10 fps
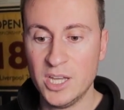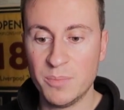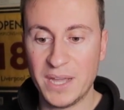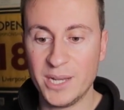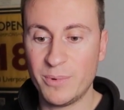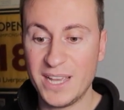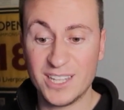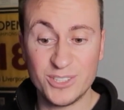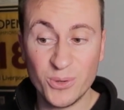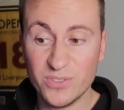But anyway, I
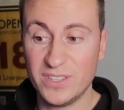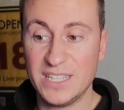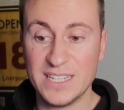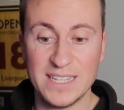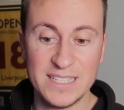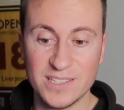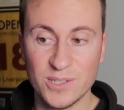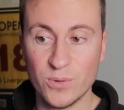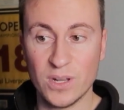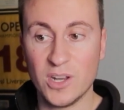don't think you need to
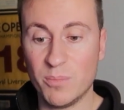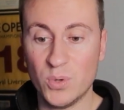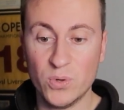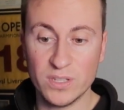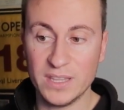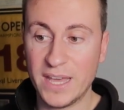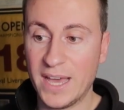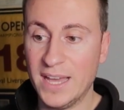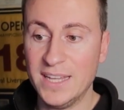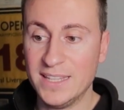do a lot more than
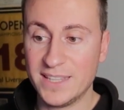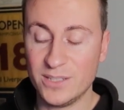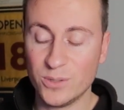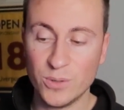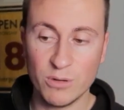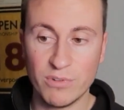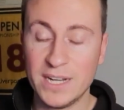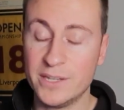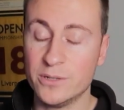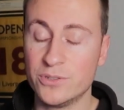that. They do a
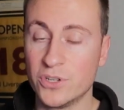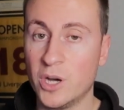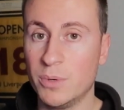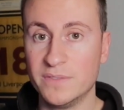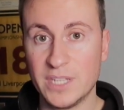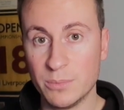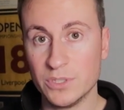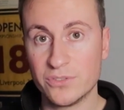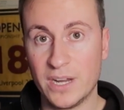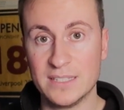really good job of
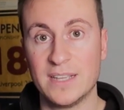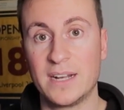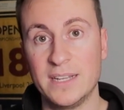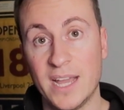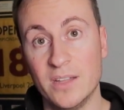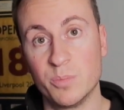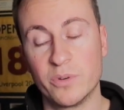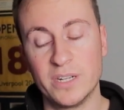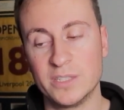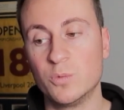demonstrating exactly how the
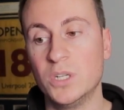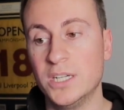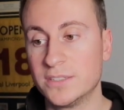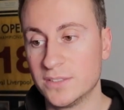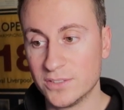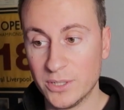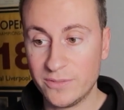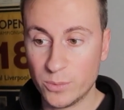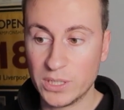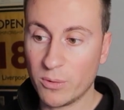product works. So if
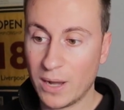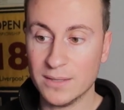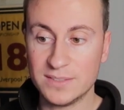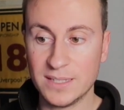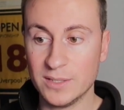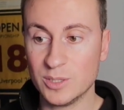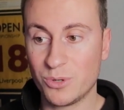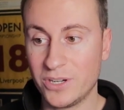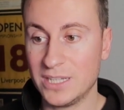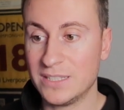you want to go out and sell this
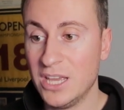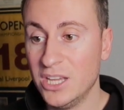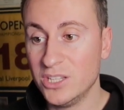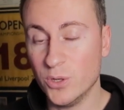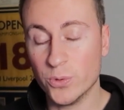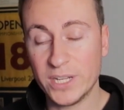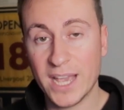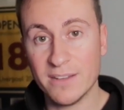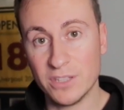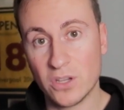product, you already
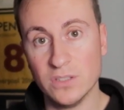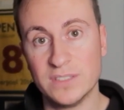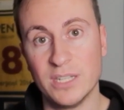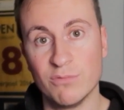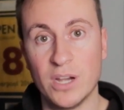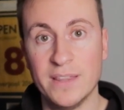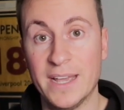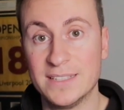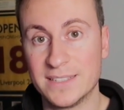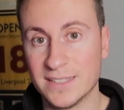have the content right
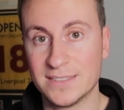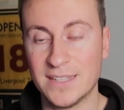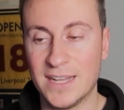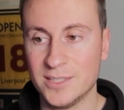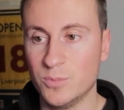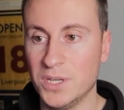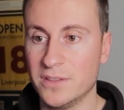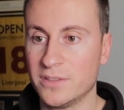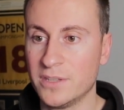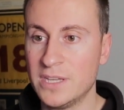there to get started with.